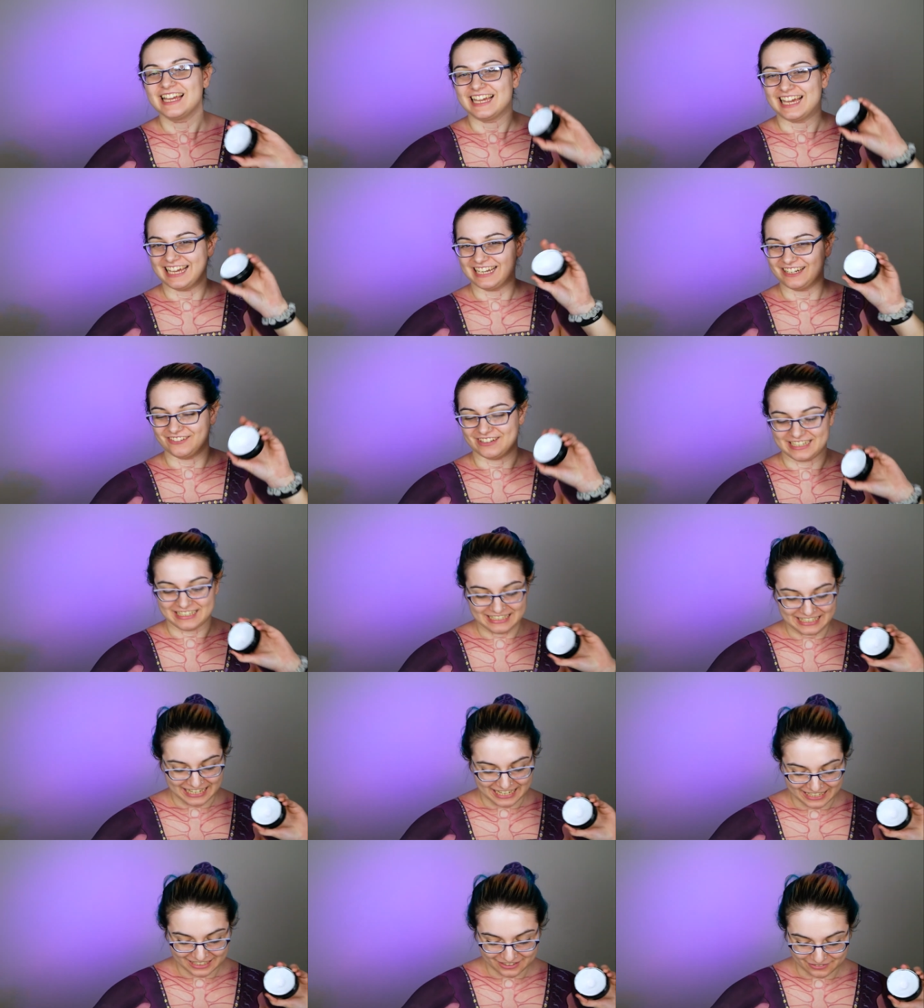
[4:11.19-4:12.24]
Anyway,
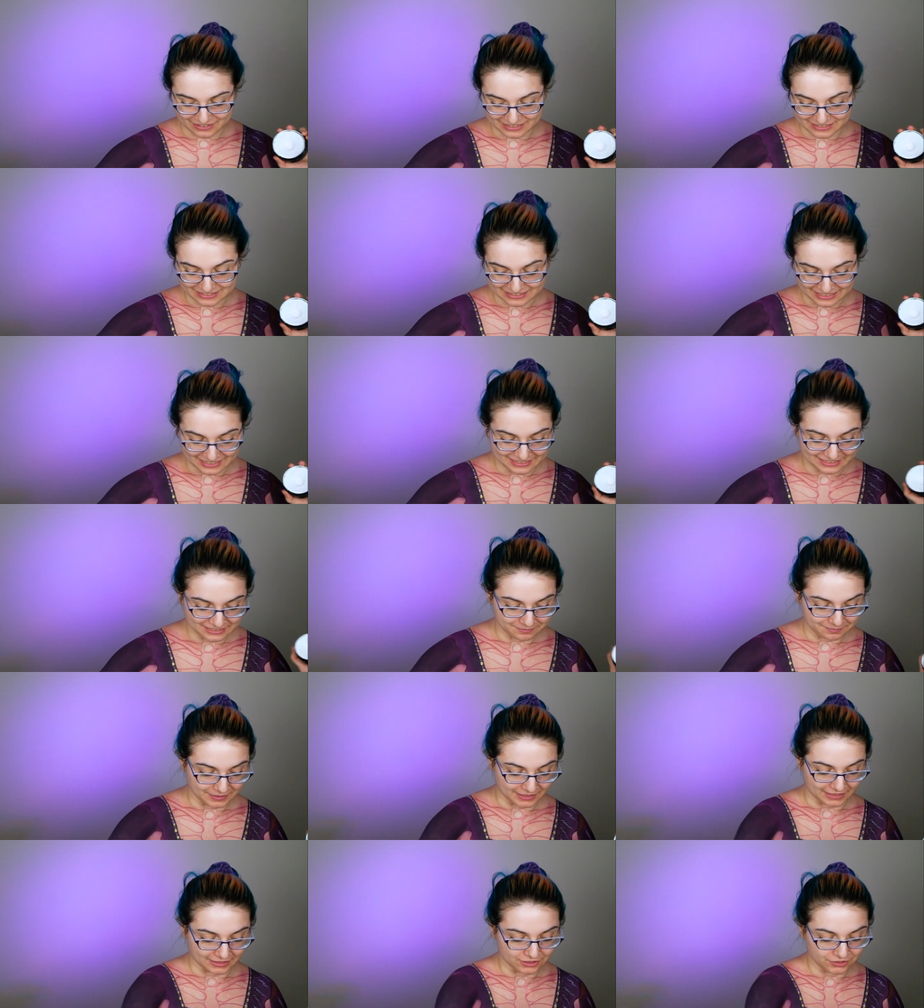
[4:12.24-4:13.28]
and one tiny
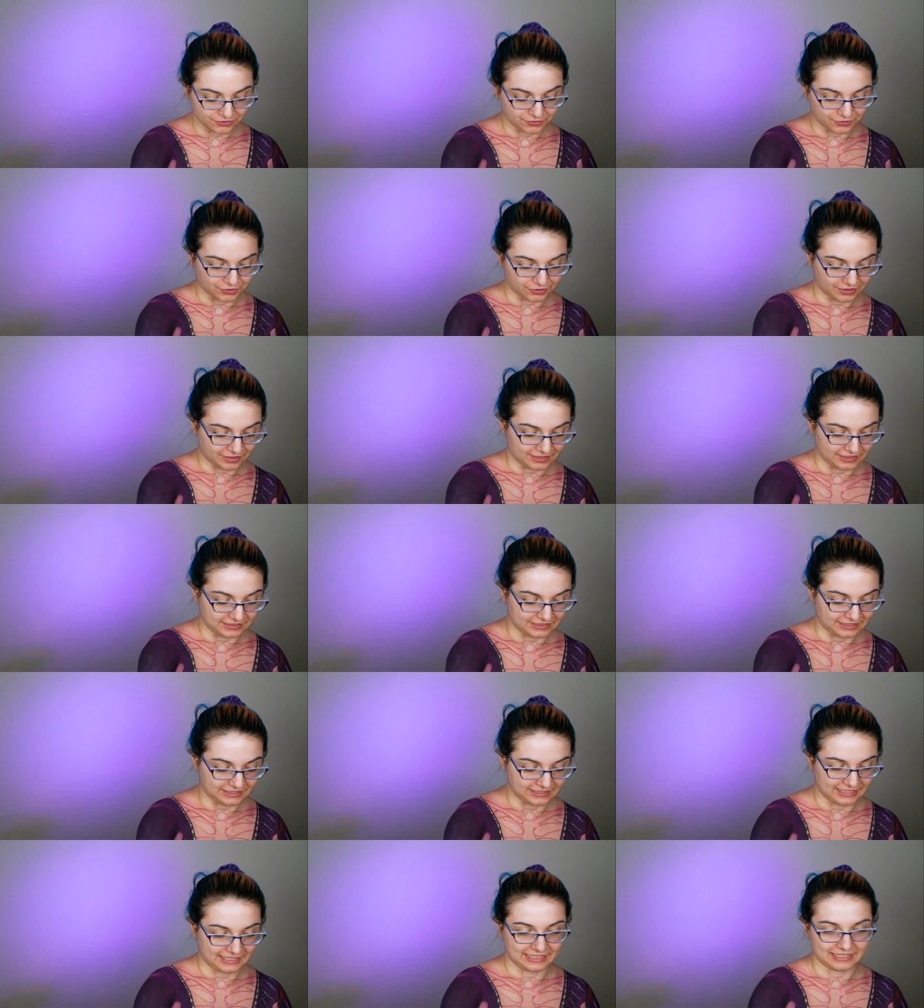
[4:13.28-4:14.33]
brush for the
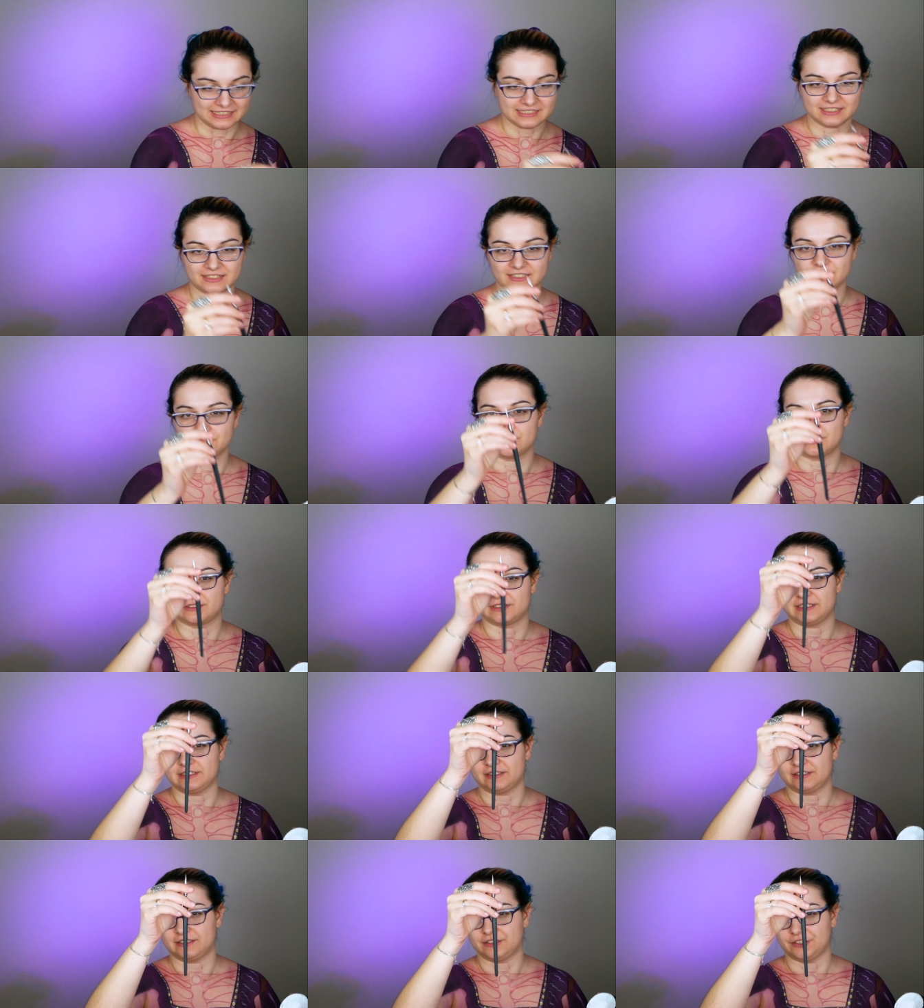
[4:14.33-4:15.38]
details, this one right
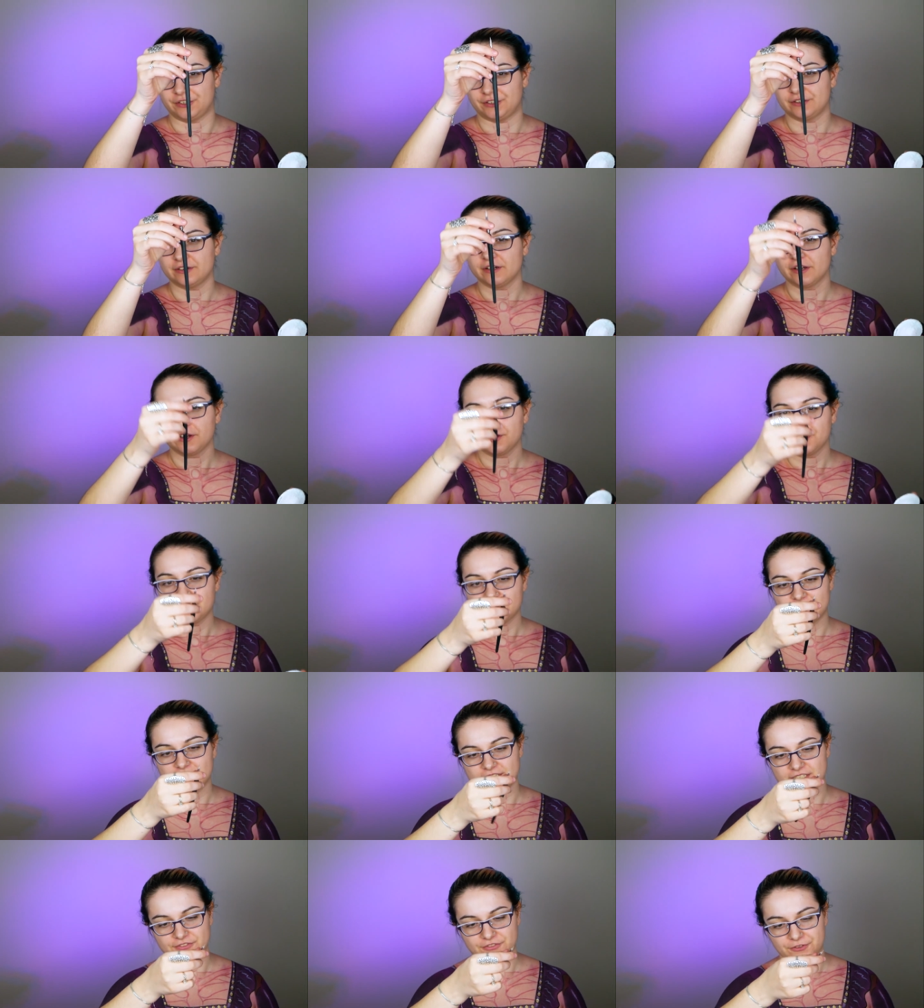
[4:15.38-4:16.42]
here.
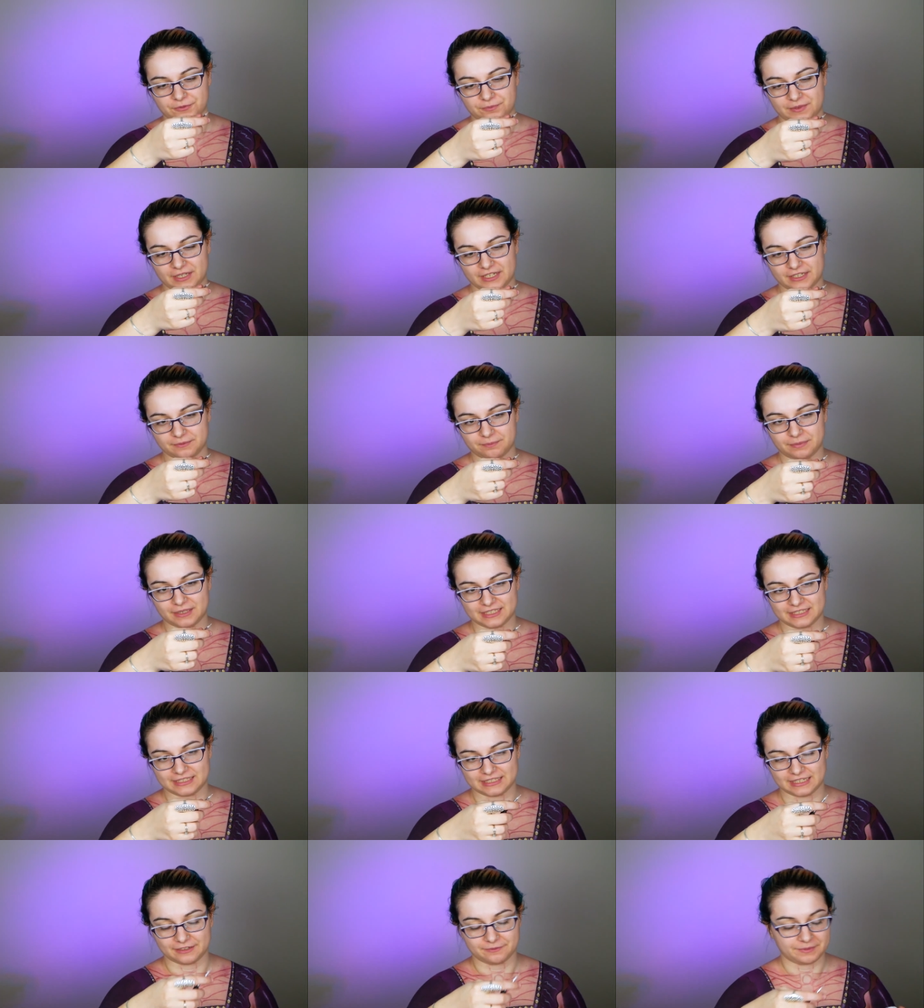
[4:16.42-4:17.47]
This is from Makeup by
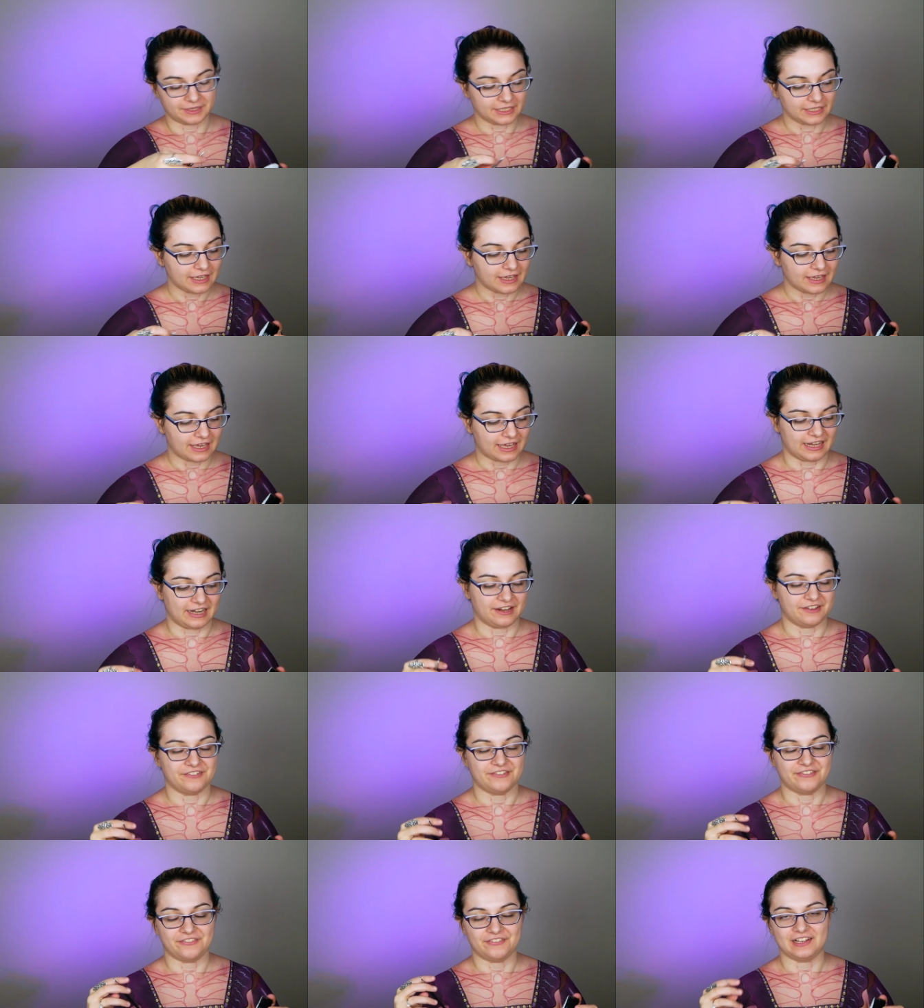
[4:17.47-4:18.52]
Tammy, and I
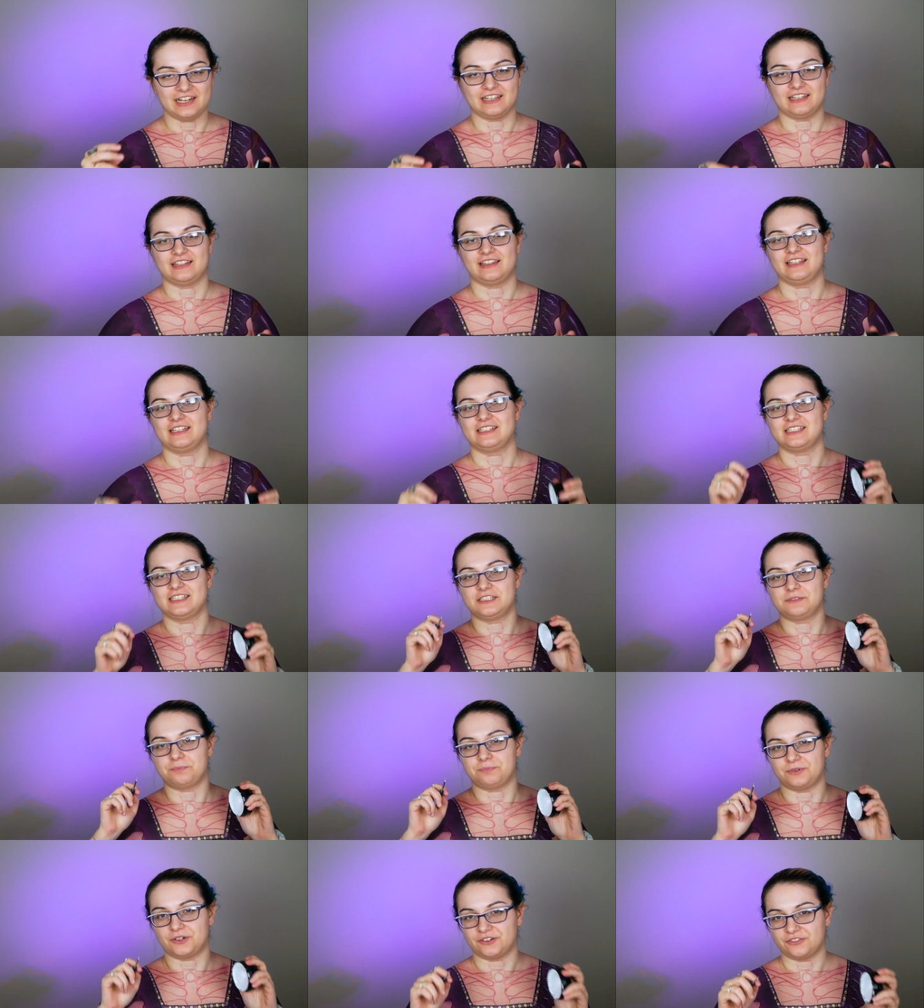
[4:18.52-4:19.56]
feel that this is
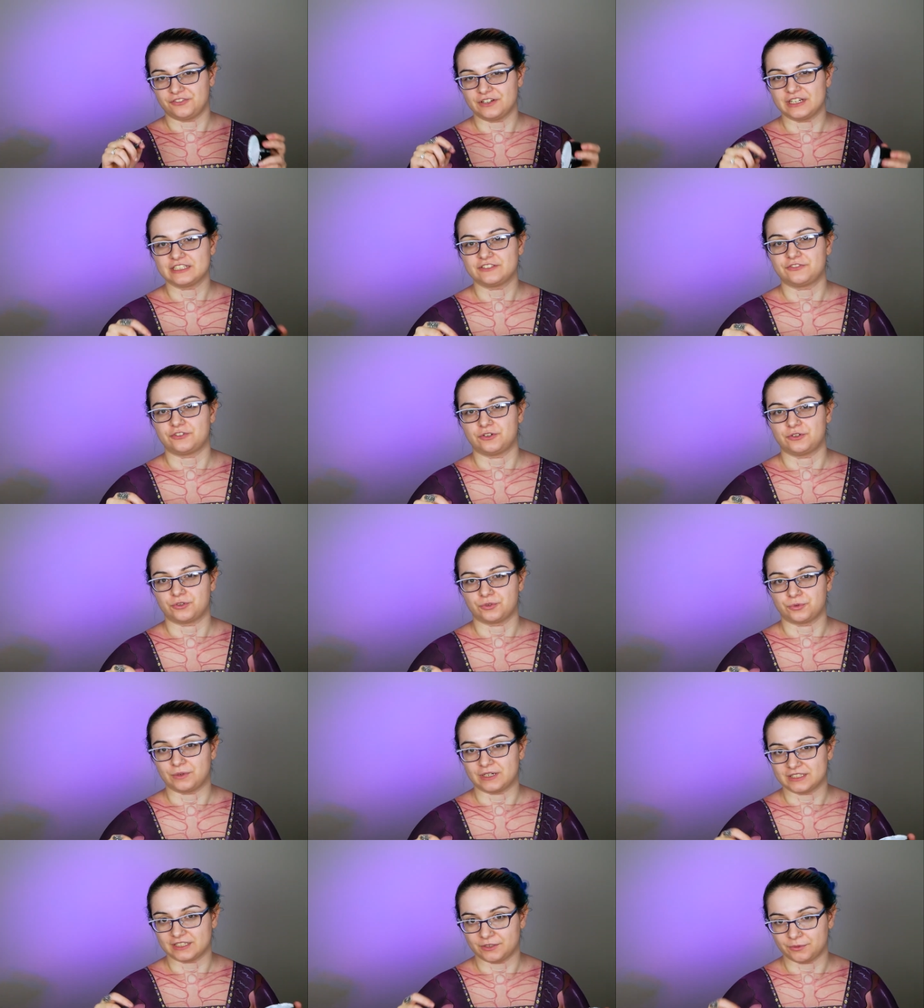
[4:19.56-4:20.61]
perfect for
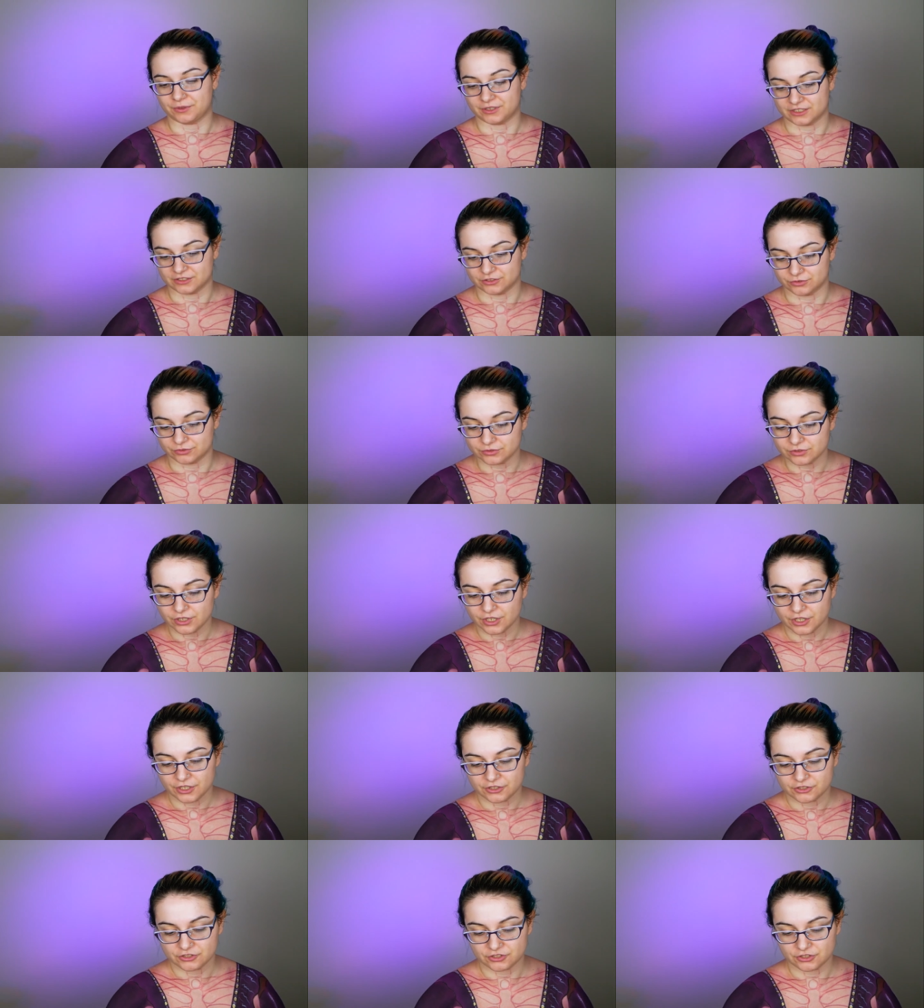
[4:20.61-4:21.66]
what I want to do.
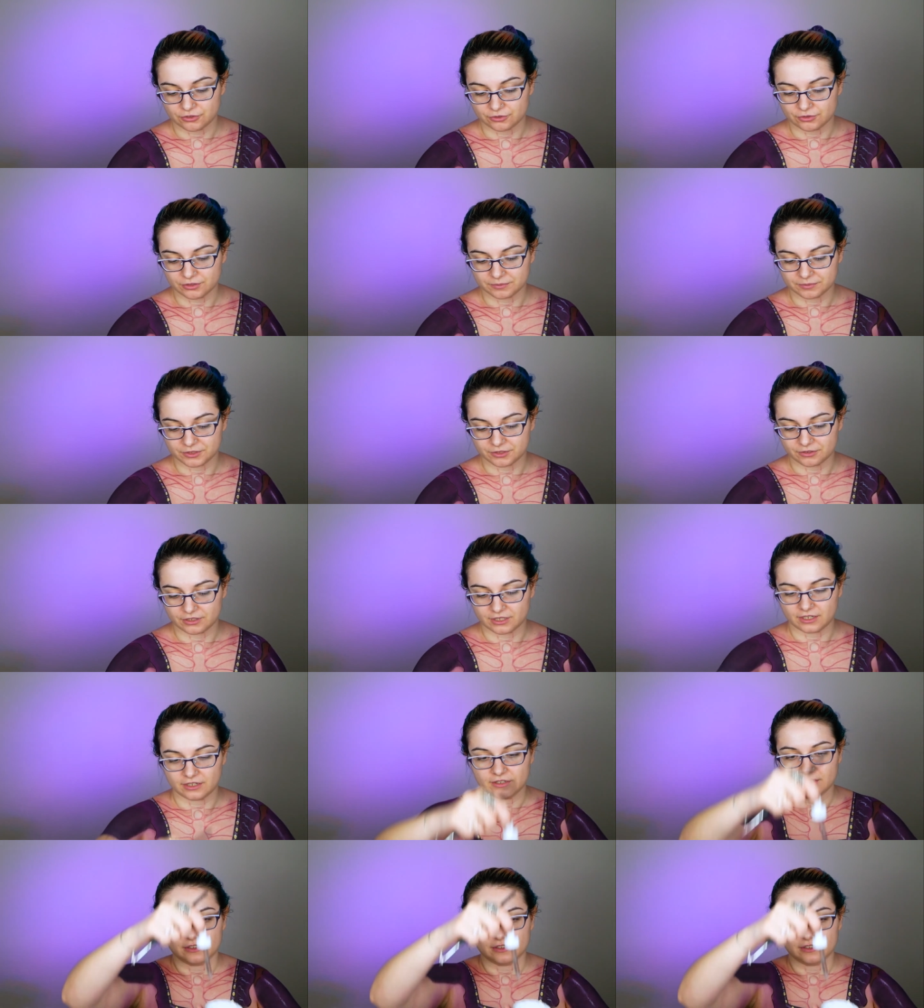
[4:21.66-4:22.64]
So I'm gonna